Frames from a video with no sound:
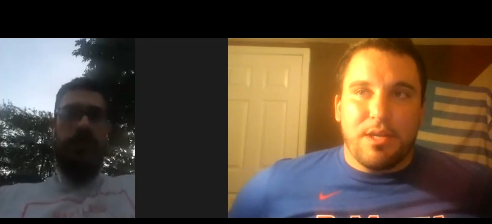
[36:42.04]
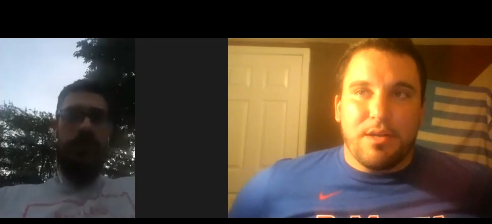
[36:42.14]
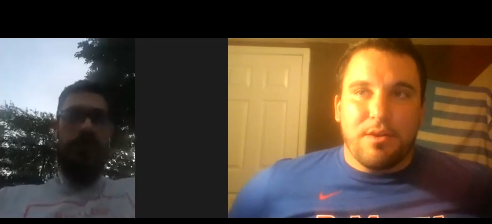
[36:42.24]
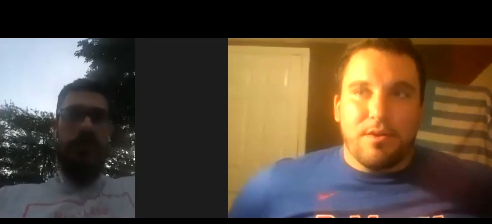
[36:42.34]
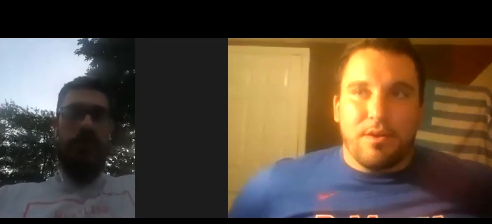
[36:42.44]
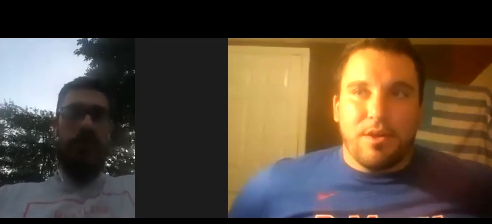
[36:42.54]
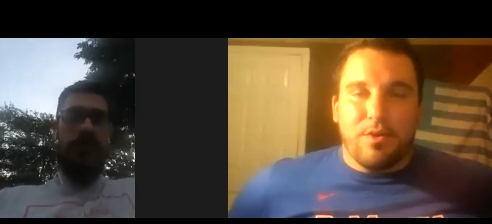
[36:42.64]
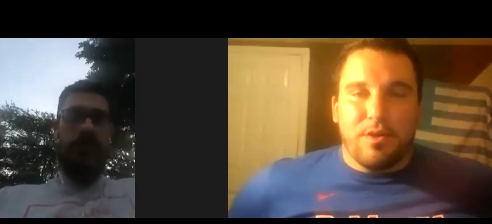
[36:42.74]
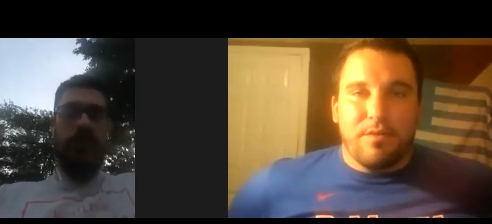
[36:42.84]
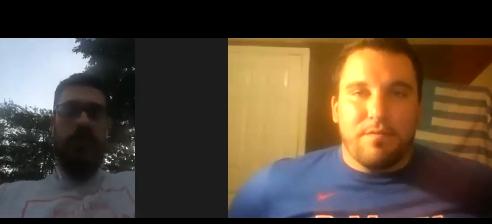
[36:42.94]
Speaker 1: hear, you
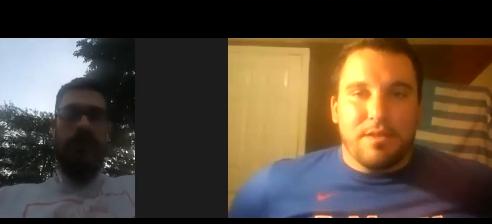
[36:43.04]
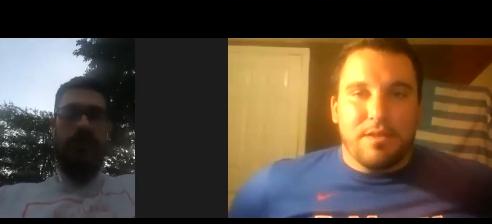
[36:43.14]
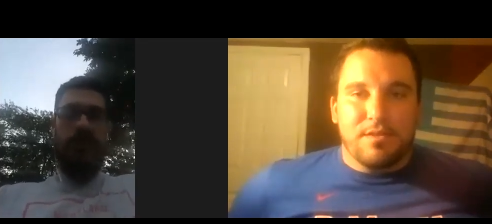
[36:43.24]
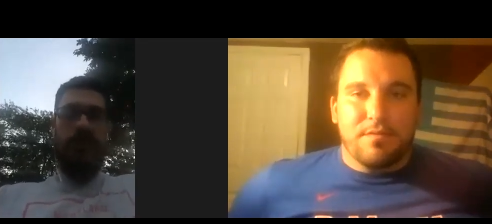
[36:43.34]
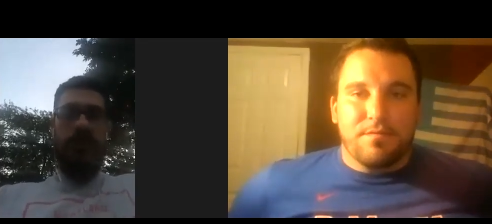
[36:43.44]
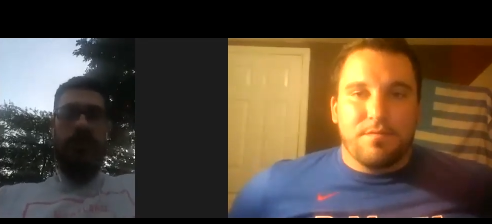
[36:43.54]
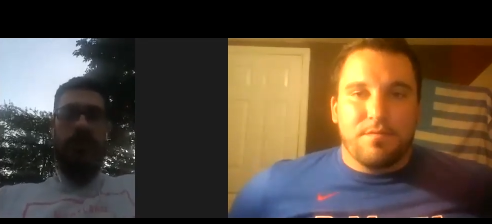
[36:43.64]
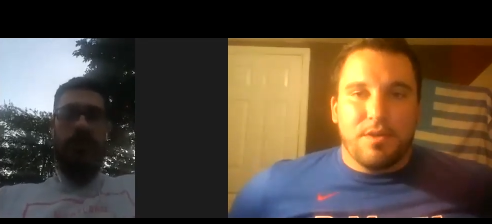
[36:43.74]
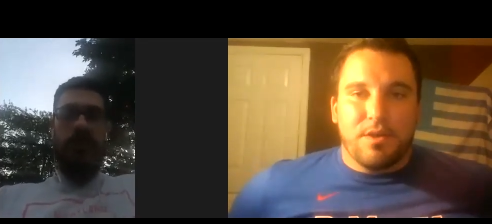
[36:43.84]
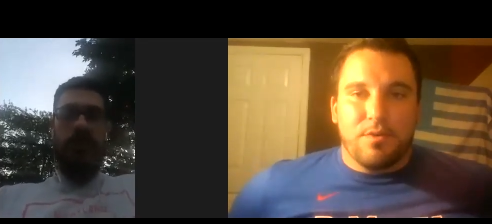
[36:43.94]
know, in defense of,
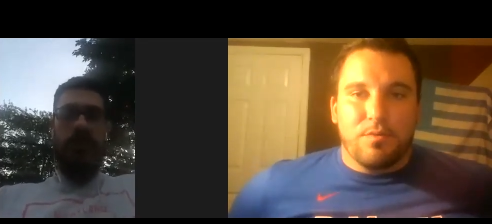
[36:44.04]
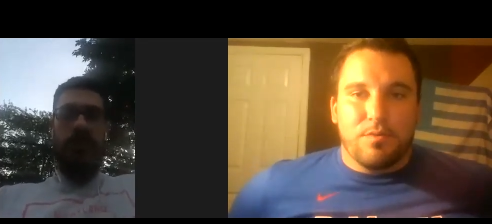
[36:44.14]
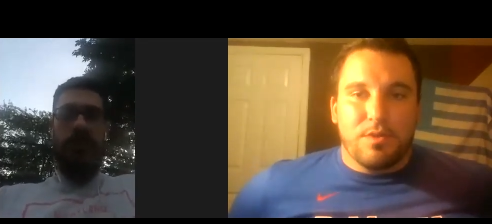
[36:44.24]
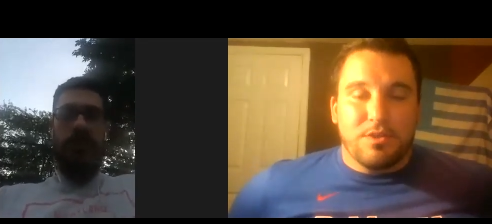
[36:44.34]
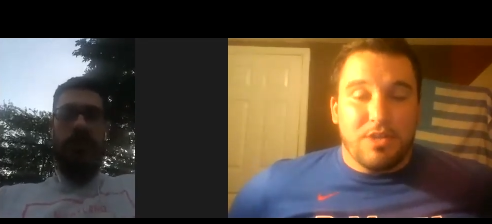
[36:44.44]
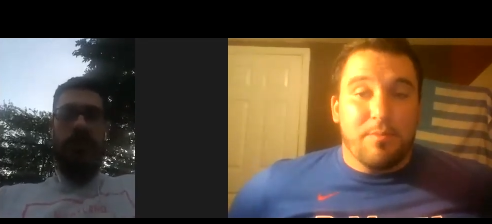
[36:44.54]
you know, the job